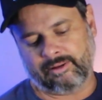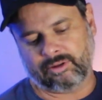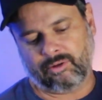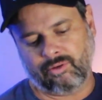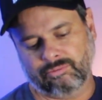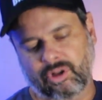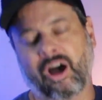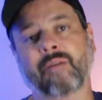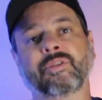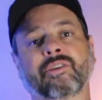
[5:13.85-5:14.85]
tone
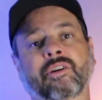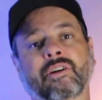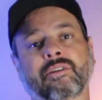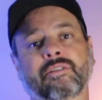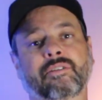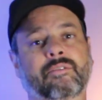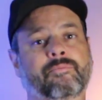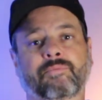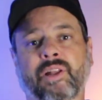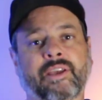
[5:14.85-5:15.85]
knob here
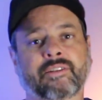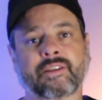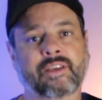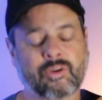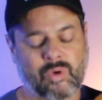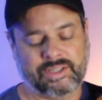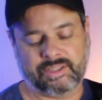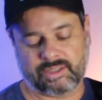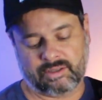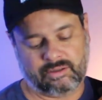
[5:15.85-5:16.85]
playing a gig
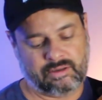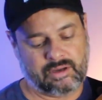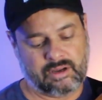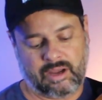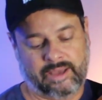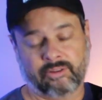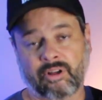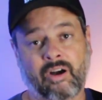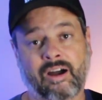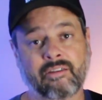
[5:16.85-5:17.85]
once. I don't
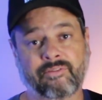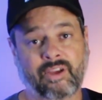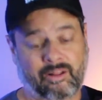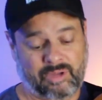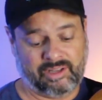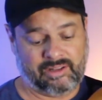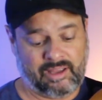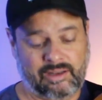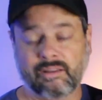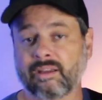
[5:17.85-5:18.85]
know how it fell, but it
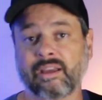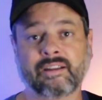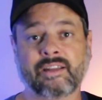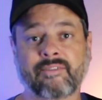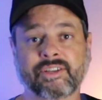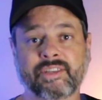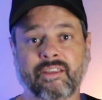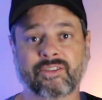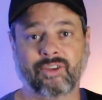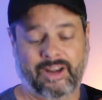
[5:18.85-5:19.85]
did, and I never
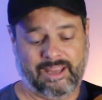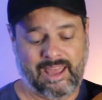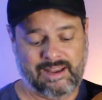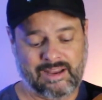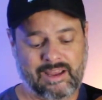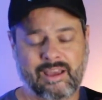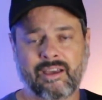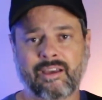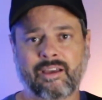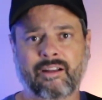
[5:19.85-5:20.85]
saw it again.
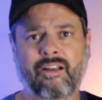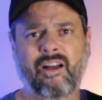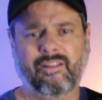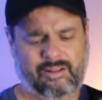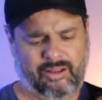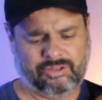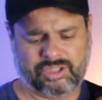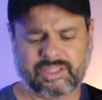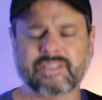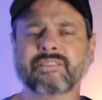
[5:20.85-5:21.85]
But well, I'll
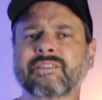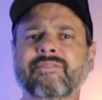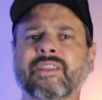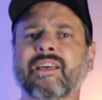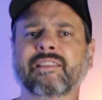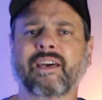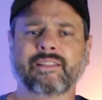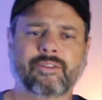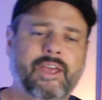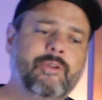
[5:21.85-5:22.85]
just leave it like that.
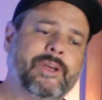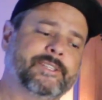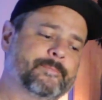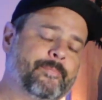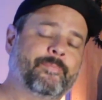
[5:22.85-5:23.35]
Anyways,